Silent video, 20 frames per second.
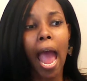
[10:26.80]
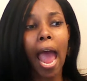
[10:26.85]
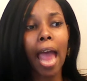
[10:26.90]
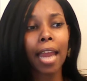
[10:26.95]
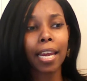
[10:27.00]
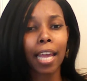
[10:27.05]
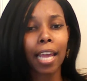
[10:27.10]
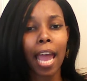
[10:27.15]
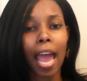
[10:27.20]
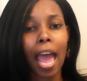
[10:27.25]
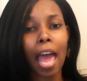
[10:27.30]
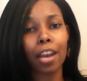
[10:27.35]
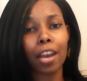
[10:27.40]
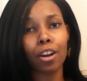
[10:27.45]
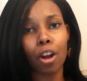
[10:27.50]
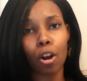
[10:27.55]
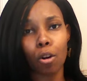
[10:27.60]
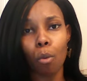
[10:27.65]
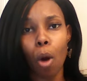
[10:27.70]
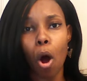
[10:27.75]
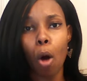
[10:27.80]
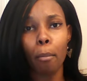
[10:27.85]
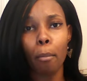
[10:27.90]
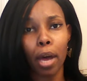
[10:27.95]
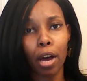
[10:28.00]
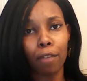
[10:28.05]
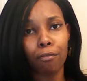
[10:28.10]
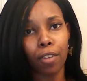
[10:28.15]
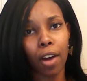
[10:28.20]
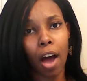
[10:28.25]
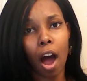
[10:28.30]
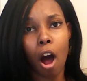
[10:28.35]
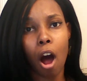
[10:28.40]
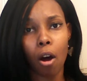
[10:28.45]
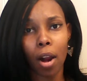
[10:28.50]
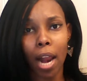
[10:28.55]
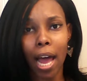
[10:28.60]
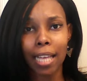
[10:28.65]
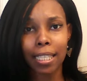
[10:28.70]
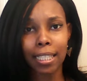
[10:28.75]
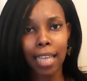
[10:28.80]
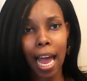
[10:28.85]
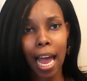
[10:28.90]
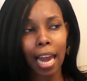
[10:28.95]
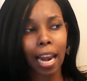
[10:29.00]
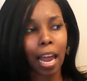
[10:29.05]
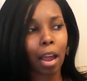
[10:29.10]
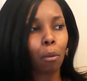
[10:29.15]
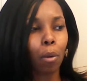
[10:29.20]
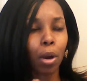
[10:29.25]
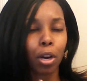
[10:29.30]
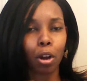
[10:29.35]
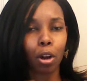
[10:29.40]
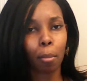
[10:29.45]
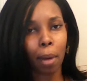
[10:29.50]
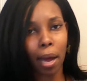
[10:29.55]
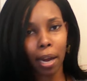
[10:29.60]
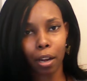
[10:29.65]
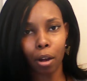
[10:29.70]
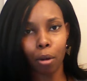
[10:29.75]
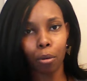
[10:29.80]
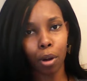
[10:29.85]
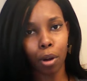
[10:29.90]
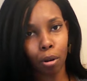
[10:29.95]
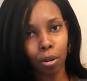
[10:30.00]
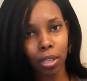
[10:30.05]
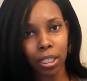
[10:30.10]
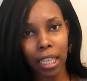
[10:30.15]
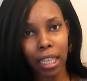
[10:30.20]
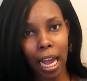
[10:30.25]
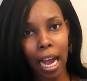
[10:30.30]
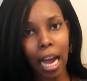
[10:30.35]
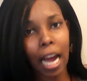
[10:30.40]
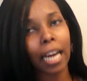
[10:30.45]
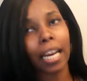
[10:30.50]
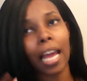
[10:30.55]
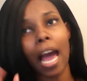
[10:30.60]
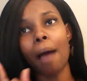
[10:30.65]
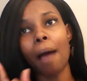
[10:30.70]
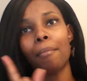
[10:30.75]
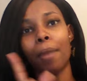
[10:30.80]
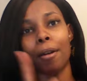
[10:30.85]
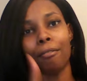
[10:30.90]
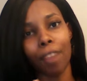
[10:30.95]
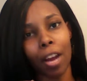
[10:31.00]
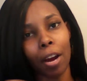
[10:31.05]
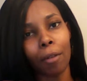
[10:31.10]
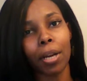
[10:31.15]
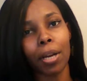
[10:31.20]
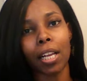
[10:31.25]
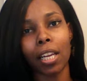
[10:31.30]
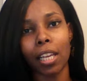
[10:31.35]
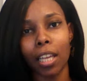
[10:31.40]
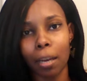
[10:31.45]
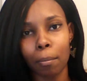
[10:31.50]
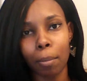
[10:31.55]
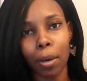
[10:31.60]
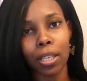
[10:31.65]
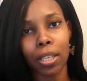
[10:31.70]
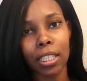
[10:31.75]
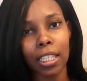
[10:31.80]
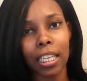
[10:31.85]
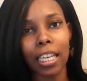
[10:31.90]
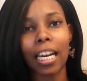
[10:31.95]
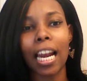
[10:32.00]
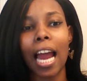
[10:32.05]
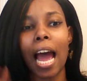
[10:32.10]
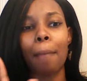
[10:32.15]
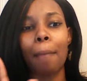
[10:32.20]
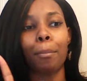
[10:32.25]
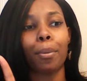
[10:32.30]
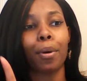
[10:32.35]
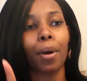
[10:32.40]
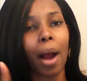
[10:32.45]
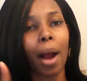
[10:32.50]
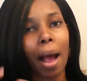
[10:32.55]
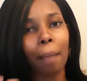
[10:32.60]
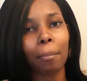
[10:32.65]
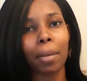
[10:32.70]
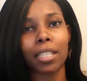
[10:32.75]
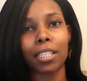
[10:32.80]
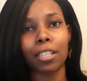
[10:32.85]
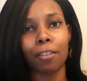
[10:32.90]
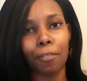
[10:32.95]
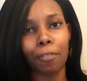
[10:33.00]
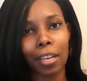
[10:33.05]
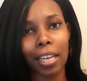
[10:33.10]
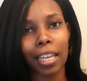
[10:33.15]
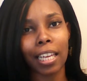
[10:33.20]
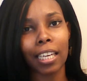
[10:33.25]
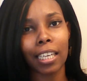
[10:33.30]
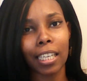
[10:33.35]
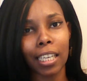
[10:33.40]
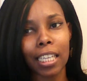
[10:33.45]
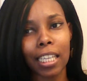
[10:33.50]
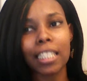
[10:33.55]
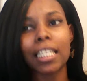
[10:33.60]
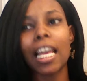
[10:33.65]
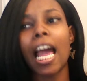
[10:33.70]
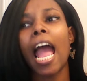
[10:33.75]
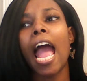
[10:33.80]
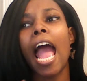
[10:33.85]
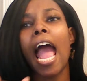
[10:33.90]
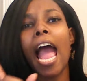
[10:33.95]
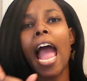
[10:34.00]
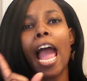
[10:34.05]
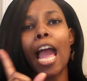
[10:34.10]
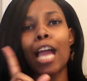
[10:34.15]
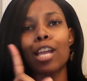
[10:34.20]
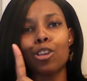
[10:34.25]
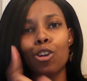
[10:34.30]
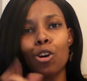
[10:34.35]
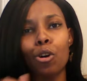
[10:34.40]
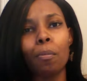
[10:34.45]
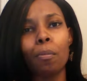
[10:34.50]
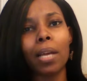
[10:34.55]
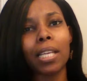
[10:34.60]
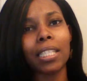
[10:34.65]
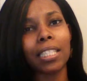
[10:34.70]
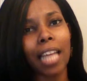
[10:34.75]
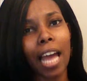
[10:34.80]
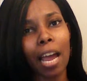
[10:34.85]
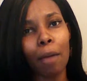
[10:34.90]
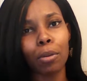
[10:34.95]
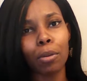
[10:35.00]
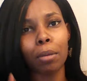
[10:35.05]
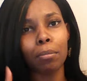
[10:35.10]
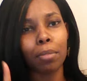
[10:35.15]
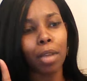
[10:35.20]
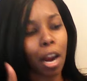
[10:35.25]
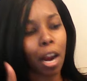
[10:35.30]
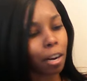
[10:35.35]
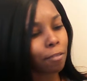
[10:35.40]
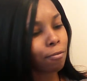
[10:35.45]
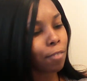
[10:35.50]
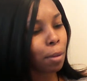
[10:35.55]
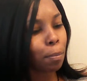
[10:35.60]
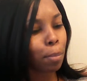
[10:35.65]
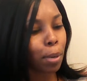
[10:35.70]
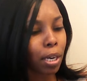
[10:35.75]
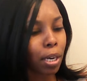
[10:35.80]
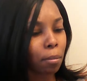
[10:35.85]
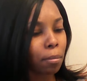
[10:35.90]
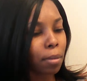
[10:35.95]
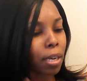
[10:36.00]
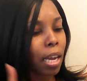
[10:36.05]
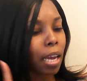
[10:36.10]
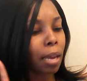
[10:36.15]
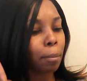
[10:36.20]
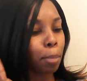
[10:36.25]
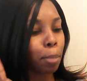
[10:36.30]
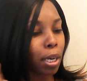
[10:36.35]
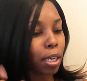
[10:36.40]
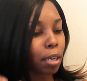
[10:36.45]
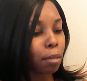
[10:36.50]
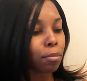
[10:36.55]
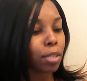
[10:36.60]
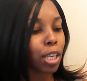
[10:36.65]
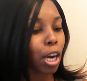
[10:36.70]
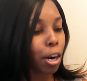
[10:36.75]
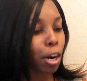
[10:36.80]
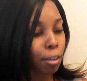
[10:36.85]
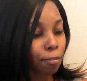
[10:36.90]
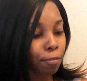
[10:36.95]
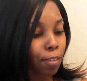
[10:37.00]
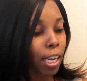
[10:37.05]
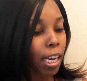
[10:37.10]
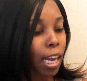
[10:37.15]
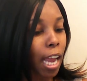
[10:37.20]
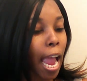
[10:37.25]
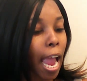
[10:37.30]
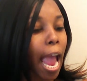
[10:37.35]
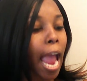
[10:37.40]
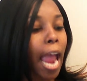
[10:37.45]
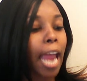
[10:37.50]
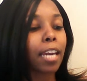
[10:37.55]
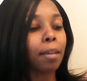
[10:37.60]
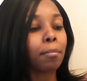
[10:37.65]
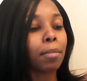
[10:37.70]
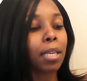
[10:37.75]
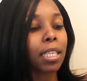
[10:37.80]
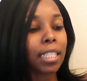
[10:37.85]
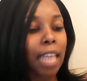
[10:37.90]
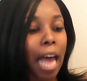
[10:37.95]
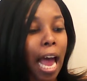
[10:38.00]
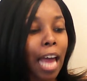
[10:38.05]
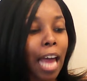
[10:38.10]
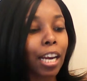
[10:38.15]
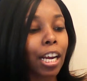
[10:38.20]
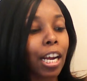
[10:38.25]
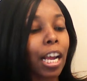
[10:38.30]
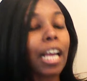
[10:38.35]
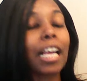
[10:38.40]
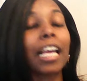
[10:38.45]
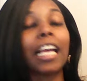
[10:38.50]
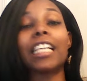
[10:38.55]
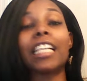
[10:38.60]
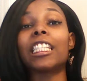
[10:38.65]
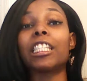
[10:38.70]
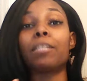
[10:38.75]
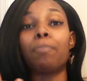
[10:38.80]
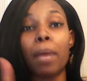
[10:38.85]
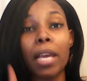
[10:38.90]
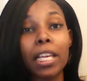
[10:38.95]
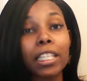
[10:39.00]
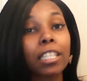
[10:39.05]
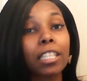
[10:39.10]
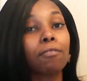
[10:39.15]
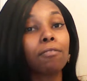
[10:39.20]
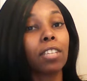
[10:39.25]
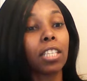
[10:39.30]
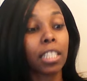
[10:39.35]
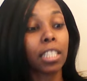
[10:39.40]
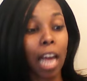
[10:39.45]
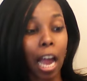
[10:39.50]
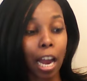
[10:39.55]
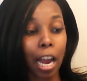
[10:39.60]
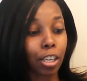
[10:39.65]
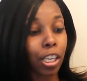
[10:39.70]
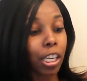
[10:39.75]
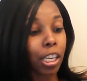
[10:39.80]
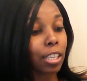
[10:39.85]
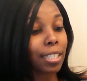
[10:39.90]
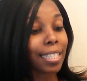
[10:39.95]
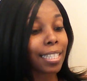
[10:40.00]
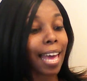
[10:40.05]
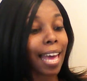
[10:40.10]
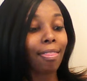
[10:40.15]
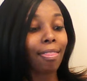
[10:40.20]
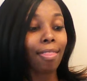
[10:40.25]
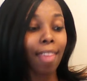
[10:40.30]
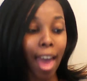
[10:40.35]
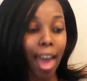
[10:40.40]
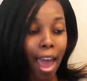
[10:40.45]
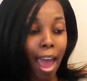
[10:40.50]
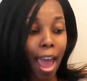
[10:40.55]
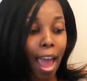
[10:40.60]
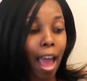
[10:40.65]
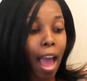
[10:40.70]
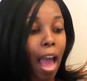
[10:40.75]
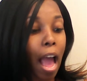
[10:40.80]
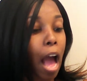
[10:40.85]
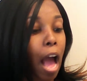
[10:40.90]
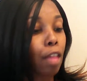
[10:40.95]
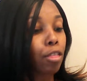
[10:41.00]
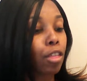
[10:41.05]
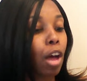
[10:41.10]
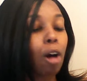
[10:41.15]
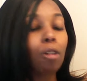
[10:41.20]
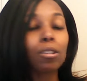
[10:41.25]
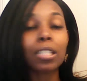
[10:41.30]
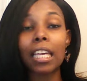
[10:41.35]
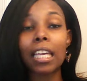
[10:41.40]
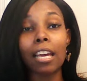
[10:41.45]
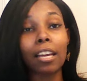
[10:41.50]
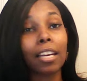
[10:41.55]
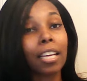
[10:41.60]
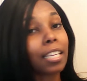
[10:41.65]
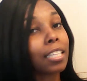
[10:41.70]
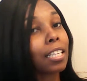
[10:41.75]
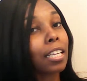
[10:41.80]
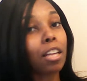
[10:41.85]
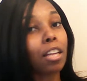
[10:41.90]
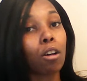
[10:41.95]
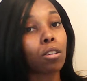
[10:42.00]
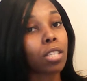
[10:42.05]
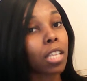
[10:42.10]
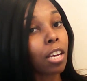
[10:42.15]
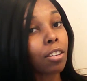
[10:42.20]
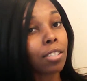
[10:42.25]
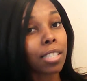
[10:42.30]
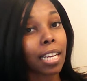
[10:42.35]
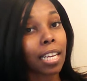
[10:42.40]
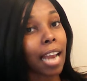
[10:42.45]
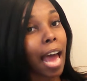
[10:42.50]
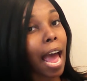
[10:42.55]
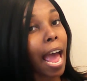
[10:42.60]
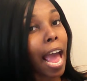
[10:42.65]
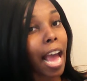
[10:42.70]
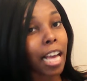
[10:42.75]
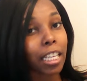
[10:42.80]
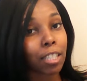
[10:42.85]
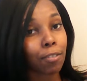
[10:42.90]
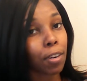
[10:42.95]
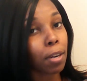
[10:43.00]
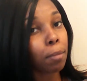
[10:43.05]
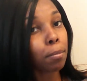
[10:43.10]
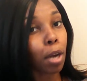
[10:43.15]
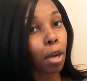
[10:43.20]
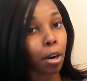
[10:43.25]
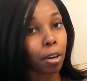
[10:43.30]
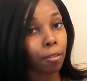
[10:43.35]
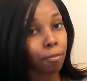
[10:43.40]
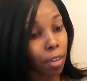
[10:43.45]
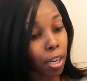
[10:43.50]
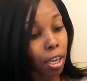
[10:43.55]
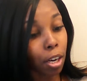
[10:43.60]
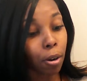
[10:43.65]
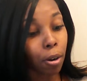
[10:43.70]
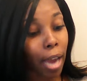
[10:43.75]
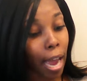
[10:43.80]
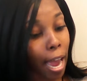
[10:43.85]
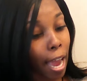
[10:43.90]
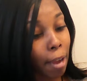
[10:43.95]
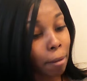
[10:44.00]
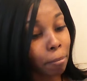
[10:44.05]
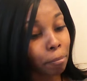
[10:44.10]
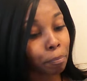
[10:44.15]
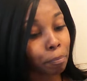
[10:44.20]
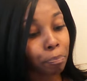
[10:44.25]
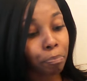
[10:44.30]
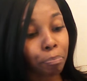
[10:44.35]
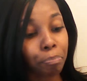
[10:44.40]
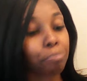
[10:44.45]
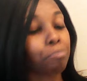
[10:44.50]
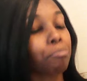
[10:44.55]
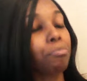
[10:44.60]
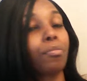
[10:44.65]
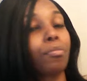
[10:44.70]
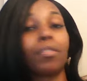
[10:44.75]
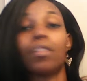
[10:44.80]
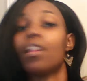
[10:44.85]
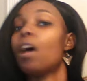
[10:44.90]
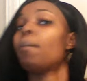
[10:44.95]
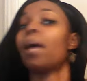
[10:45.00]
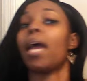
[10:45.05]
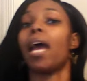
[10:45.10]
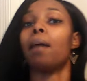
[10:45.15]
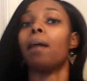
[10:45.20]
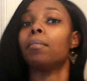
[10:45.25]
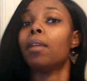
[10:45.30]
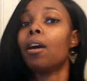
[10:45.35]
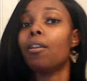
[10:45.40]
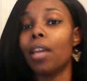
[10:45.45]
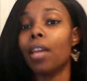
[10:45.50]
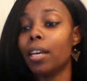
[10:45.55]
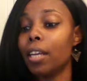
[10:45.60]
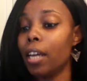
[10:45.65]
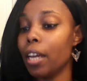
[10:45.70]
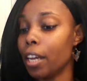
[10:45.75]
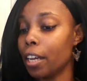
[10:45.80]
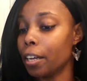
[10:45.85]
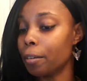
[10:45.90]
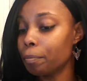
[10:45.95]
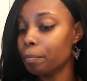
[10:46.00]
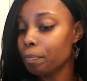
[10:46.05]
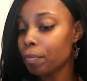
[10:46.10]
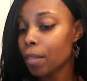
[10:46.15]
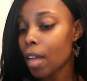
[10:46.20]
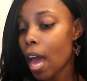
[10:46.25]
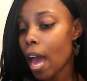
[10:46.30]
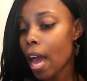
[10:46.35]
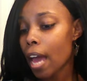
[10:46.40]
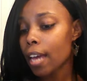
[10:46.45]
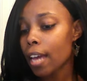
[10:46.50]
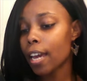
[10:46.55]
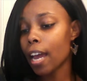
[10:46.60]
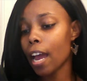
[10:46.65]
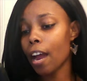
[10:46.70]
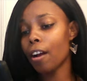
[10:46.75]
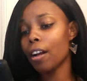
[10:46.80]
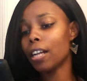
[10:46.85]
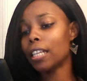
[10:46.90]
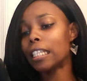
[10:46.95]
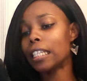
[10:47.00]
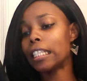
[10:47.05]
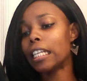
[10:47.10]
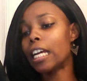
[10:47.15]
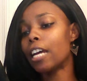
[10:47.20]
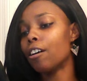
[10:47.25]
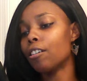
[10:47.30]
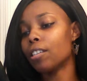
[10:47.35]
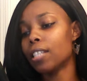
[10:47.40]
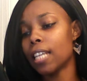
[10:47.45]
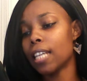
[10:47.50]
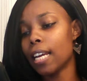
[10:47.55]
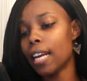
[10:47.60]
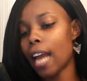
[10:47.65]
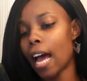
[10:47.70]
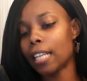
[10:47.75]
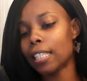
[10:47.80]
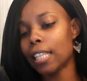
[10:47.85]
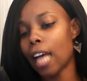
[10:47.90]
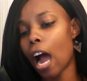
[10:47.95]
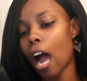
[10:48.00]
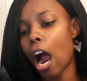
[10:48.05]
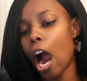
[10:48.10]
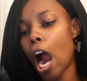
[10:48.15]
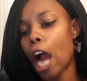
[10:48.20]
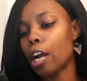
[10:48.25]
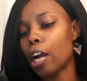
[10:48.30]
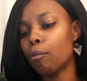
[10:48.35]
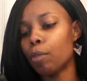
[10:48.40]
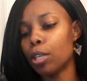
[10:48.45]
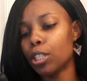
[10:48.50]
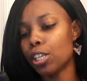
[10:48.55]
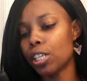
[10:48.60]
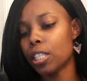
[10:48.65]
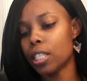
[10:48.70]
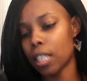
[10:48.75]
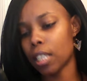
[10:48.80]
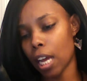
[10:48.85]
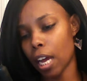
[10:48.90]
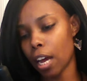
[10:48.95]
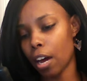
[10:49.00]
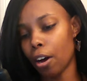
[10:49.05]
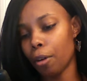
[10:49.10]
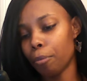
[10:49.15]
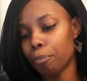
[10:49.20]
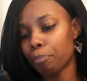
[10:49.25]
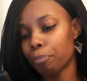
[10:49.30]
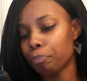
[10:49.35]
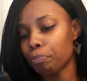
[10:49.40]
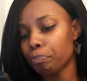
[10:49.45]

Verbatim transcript: and then had the nerve to walk barefoot all outside like wasn't nobody gonna notice that. Honey, I'm a very clean person and I pride myself for cleanliness. And you, Miss Thing, with them dirty feet, putting them putting them dirty feet in them designer expensive designer heels at that. Those heels, those heels did not ask for them dirty feet, okay? Mm-mm, no ma'am, no they didn't. Karen still sitting outside arguing with Gizelle